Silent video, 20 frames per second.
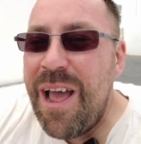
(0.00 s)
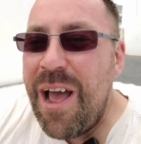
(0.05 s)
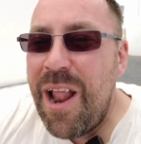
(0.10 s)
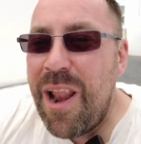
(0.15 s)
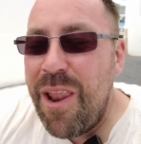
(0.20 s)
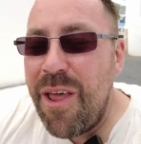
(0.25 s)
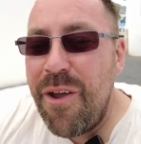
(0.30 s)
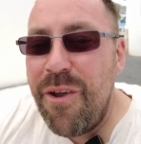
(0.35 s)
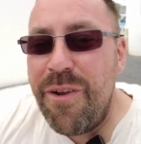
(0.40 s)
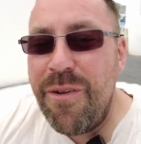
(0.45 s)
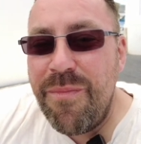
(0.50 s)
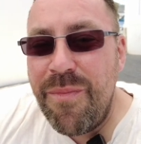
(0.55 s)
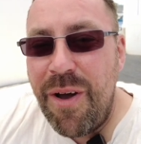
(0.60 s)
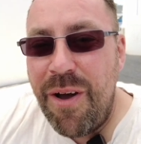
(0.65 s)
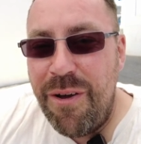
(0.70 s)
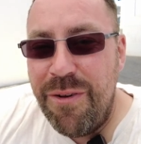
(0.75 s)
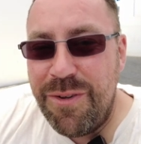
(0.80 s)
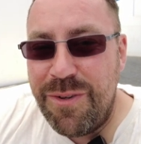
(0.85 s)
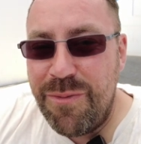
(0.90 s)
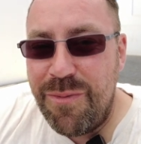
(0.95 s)
a load of
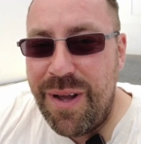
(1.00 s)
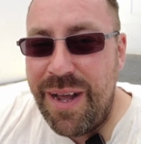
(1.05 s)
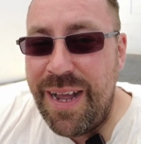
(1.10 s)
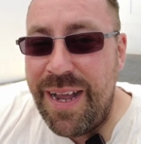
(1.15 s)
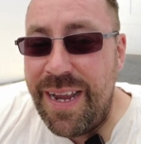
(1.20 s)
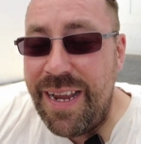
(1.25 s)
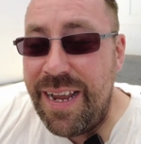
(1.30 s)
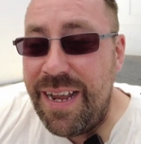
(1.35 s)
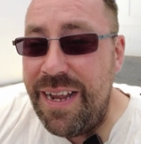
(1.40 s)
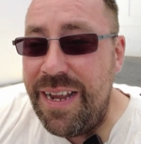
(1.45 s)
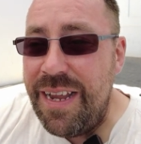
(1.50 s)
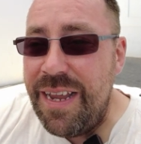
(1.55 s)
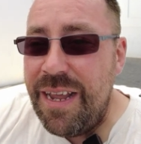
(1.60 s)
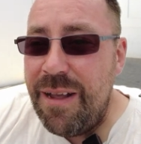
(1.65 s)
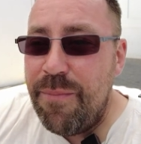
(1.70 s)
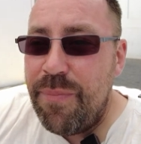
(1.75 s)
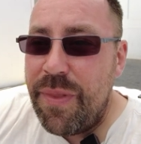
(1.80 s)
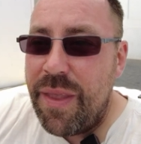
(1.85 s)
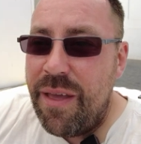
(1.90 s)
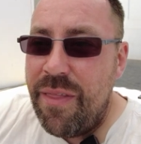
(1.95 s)
miles away,
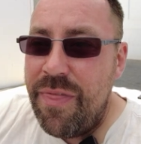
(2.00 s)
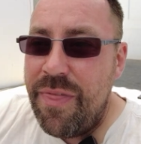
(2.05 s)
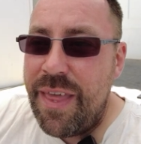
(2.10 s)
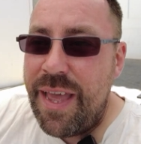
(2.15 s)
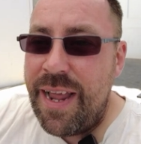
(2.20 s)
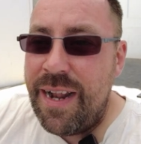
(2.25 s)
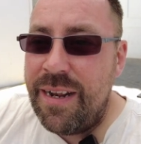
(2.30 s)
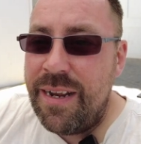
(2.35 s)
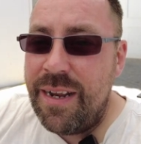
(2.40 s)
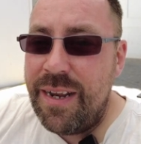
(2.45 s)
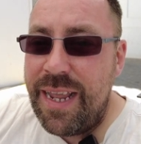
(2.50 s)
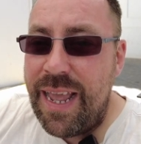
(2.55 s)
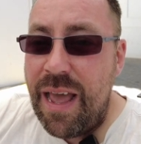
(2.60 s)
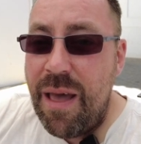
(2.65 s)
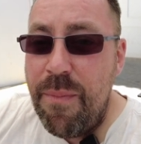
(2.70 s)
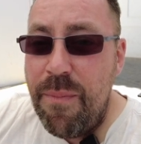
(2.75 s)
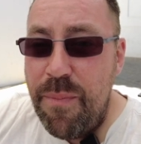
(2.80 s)
and then get a